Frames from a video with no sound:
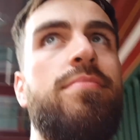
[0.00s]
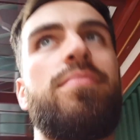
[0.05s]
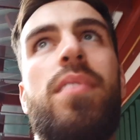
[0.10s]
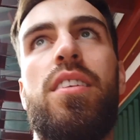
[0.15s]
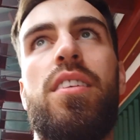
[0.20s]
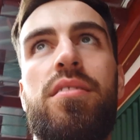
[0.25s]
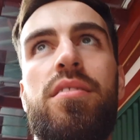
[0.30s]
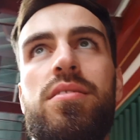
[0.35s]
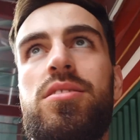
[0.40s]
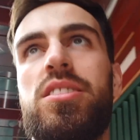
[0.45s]

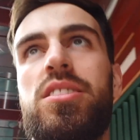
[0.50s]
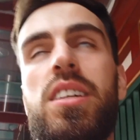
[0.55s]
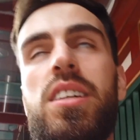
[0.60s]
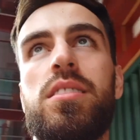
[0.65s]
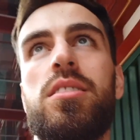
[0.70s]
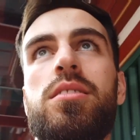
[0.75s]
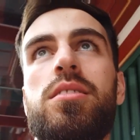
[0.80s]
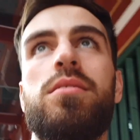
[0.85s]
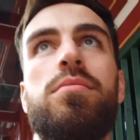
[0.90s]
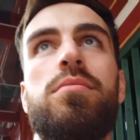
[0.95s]

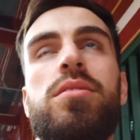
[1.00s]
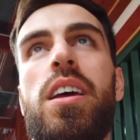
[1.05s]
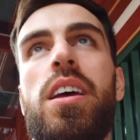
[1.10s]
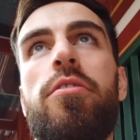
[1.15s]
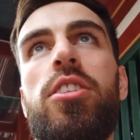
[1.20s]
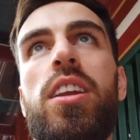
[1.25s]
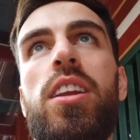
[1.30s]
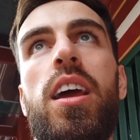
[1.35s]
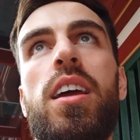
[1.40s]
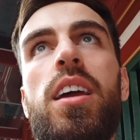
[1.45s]
6-7
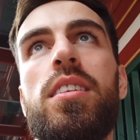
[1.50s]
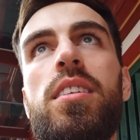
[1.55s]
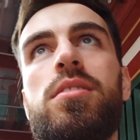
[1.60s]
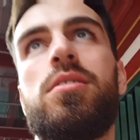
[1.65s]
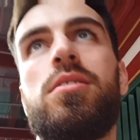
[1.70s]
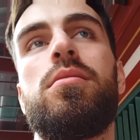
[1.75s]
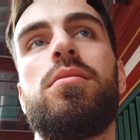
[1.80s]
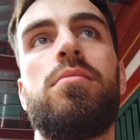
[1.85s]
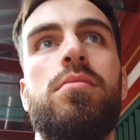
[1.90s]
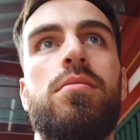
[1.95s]
days
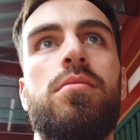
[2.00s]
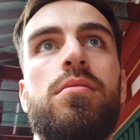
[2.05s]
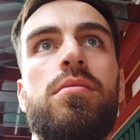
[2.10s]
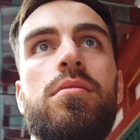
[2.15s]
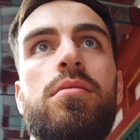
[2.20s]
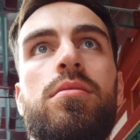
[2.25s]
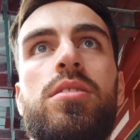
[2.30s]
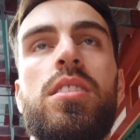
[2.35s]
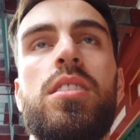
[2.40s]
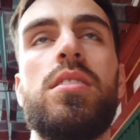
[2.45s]

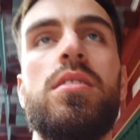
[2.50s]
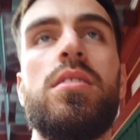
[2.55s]
since I